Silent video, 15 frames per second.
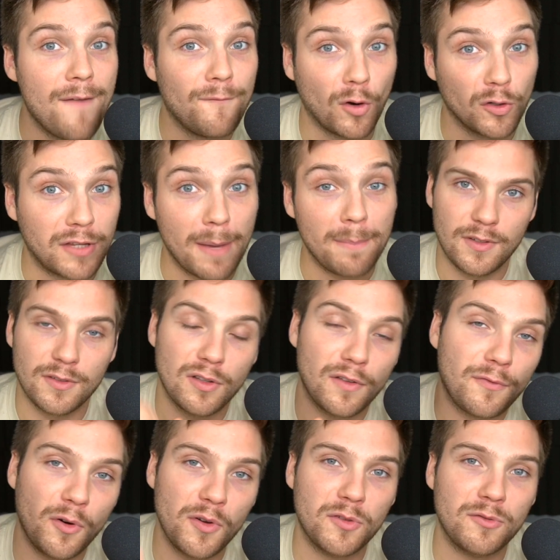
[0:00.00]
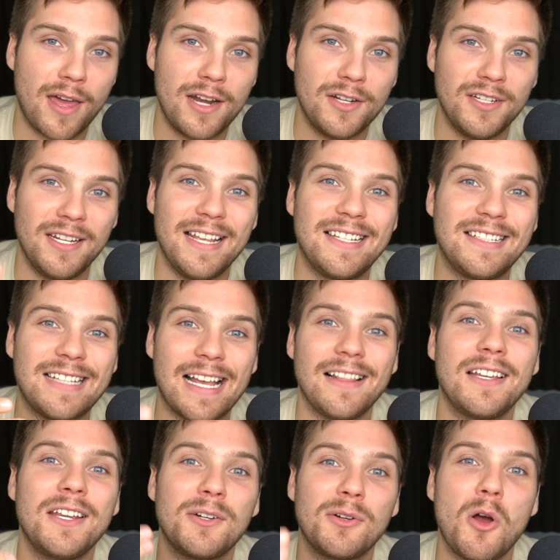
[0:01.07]
Fourth tip. So the fourth strategy is
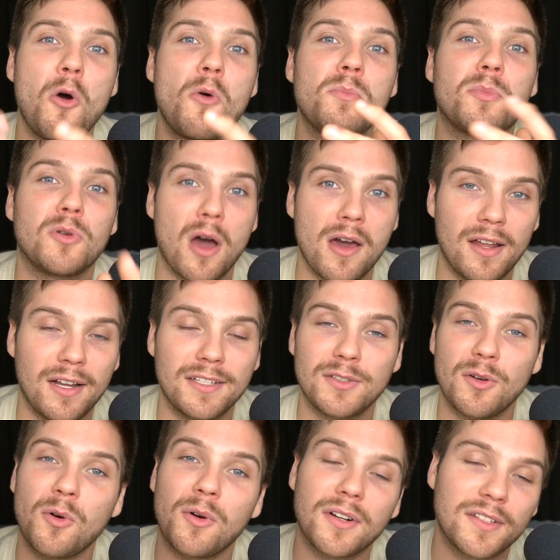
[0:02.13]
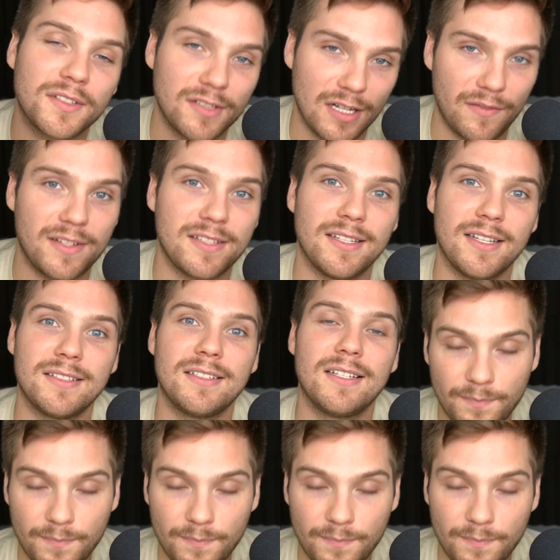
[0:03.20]
selling your own products or services.